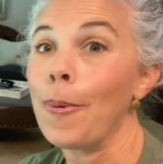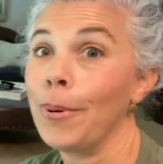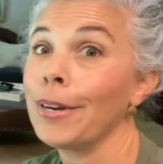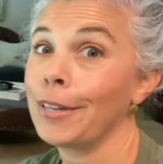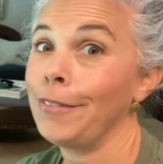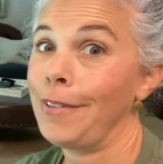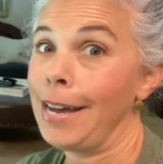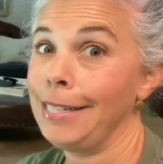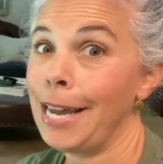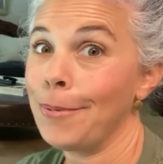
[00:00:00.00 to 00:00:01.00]
We're going to
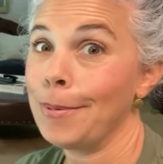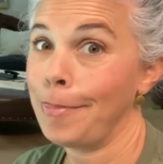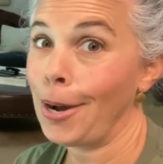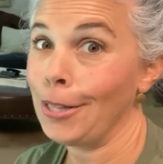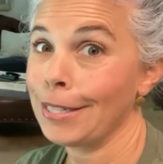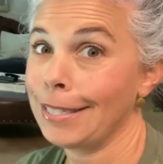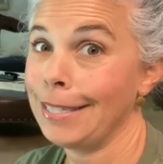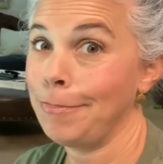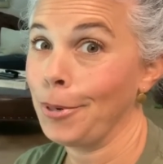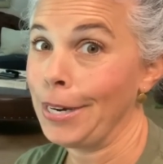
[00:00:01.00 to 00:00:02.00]
find out what
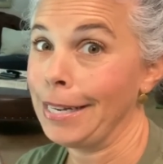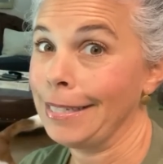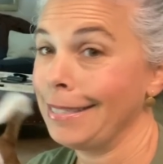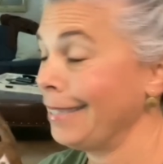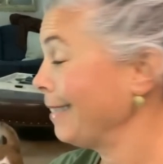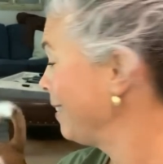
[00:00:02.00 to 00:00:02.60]
Pollux's breed is.